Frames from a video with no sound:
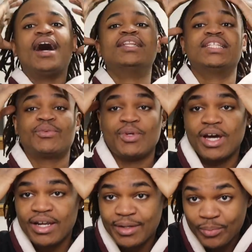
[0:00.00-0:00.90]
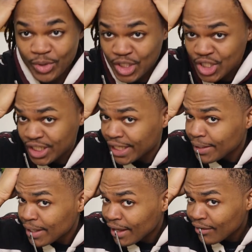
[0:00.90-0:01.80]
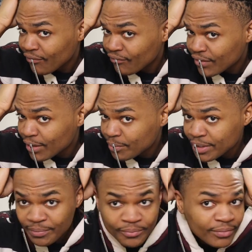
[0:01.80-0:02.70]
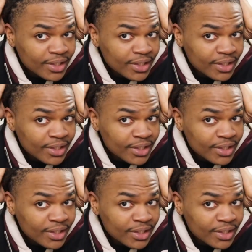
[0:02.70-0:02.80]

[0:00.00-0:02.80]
I think we gotta appreciate. You feel me?